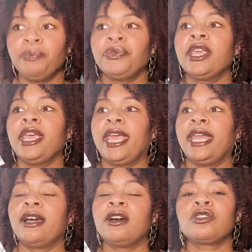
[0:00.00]
And I
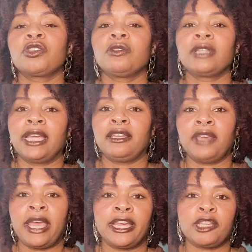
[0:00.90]
also like the
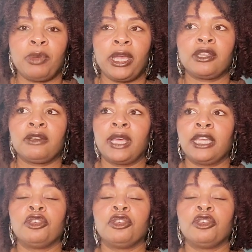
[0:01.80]
aspect of like the